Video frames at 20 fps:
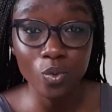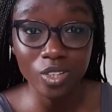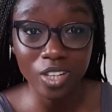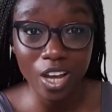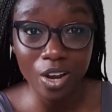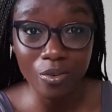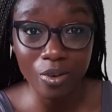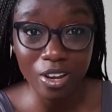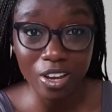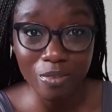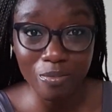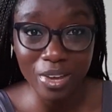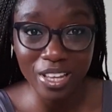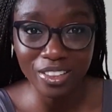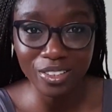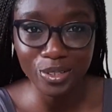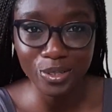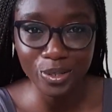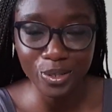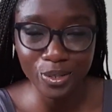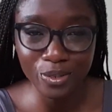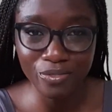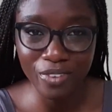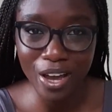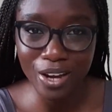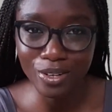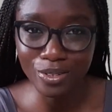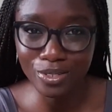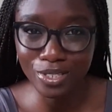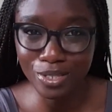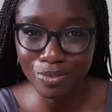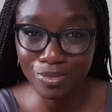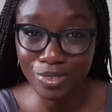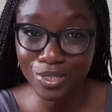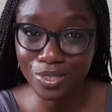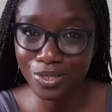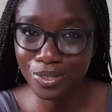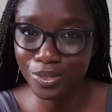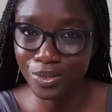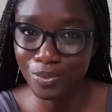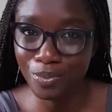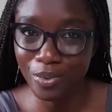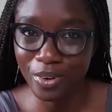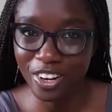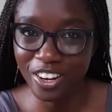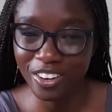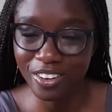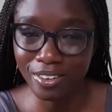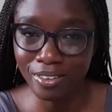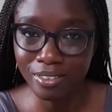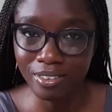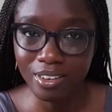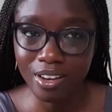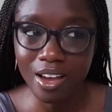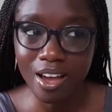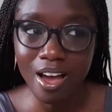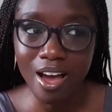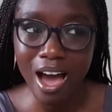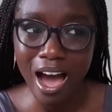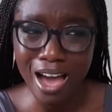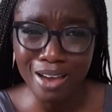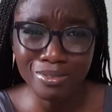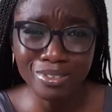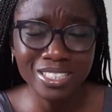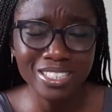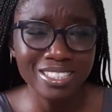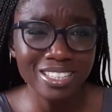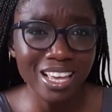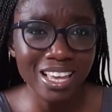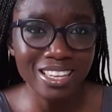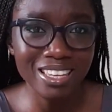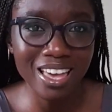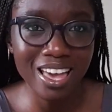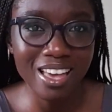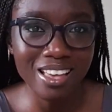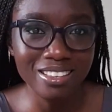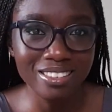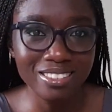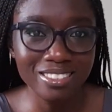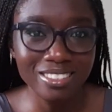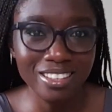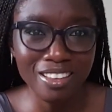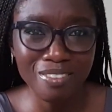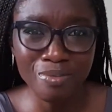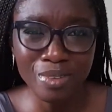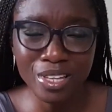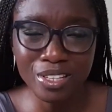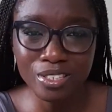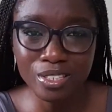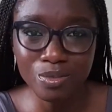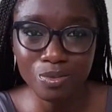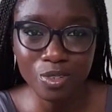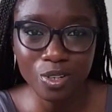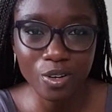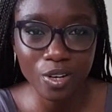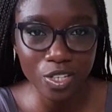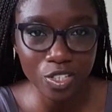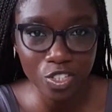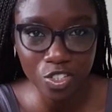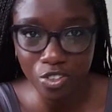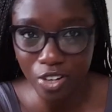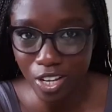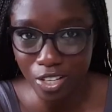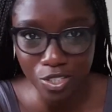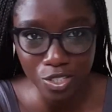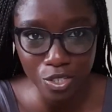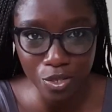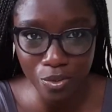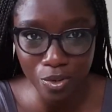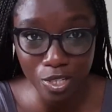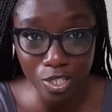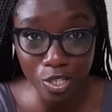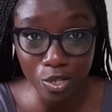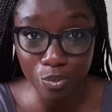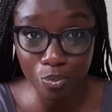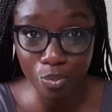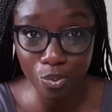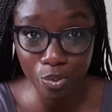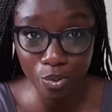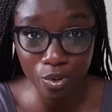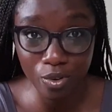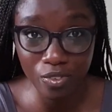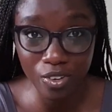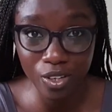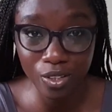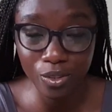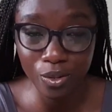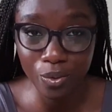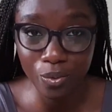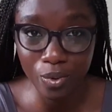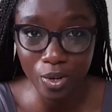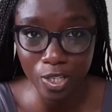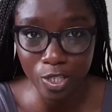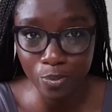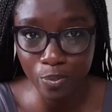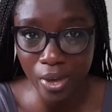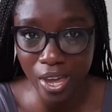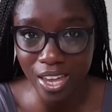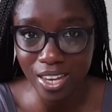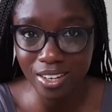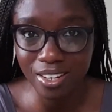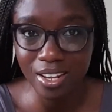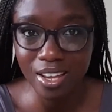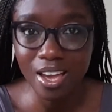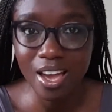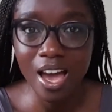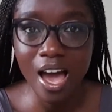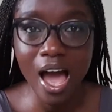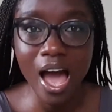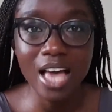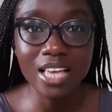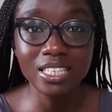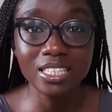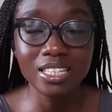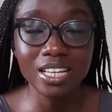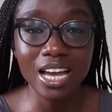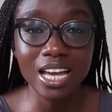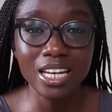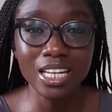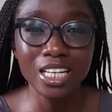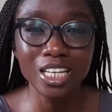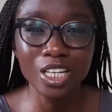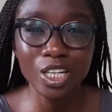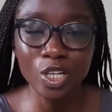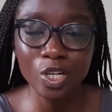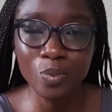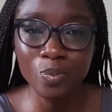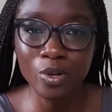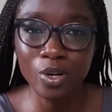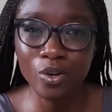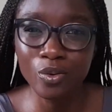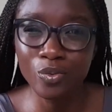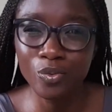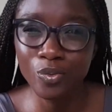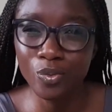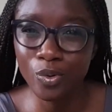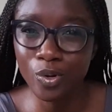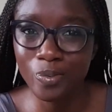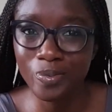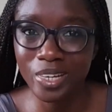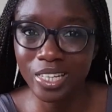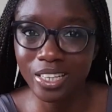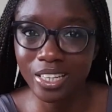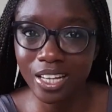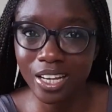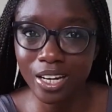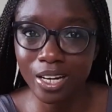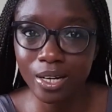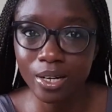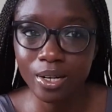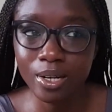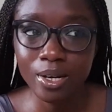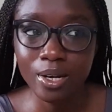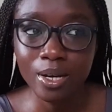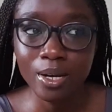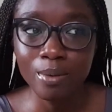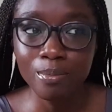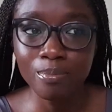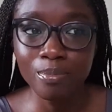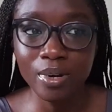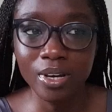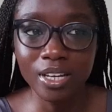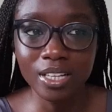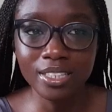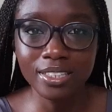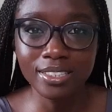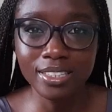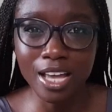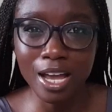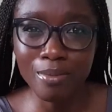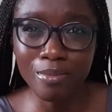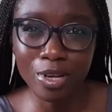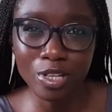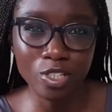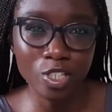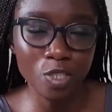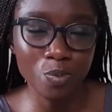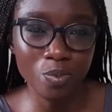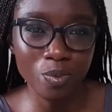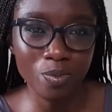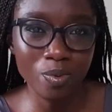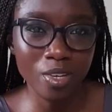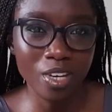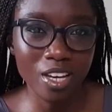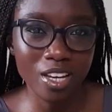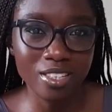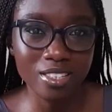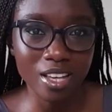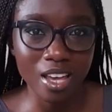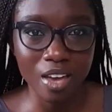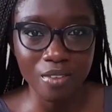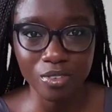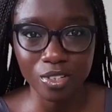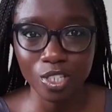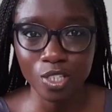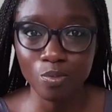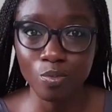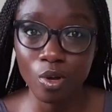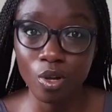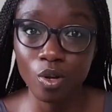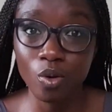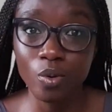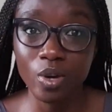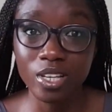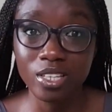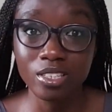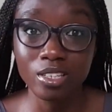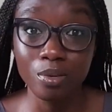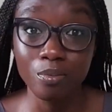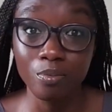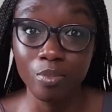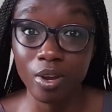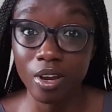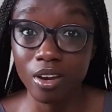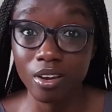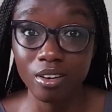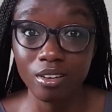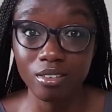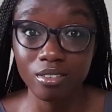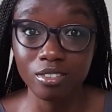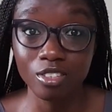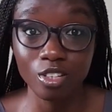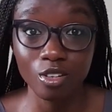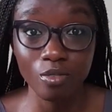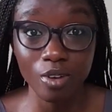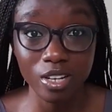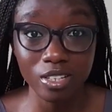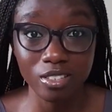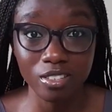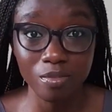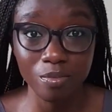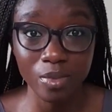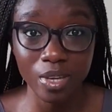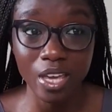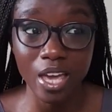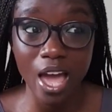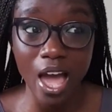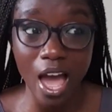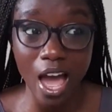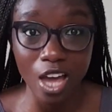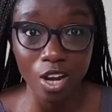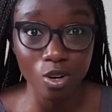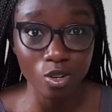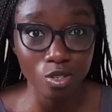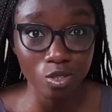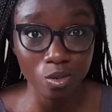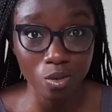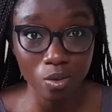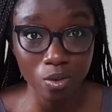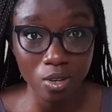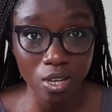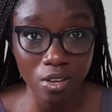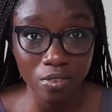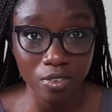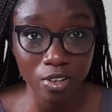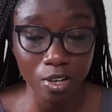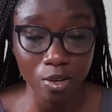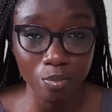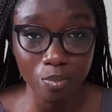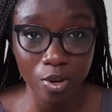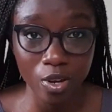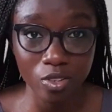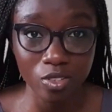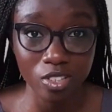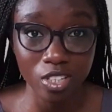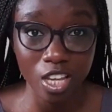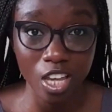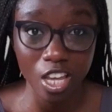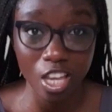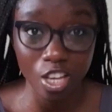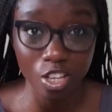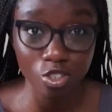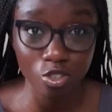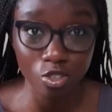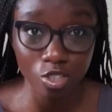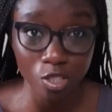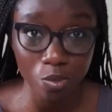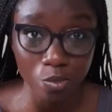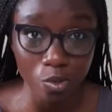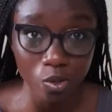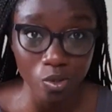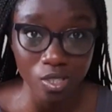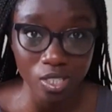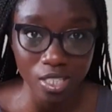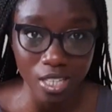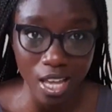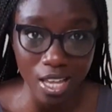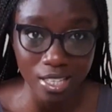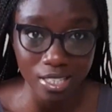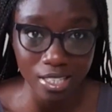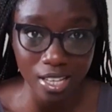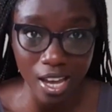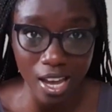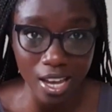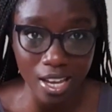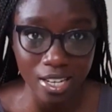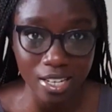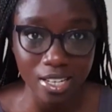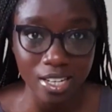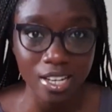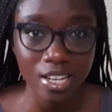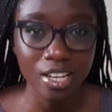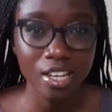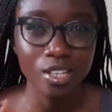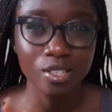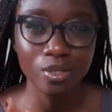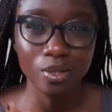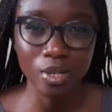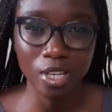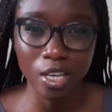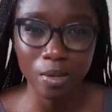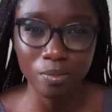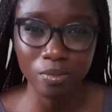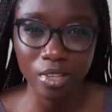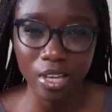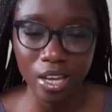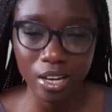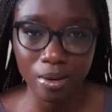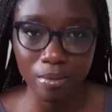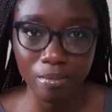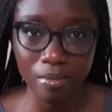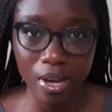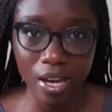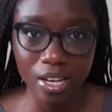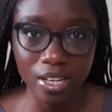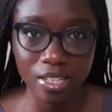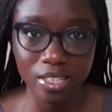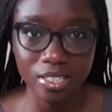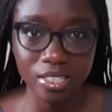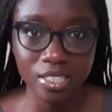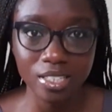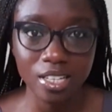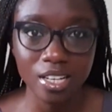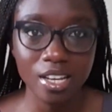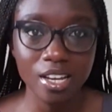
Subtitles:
would I recommend the new Vital Seamless 2.0? I would say yes. They've made some great strides towards improving the waistband. I still had a little bit of room in there, but that might just be because I have a smaller waist compared to the rest of me, and also even compared to the extra small size guide. So keep that in mind.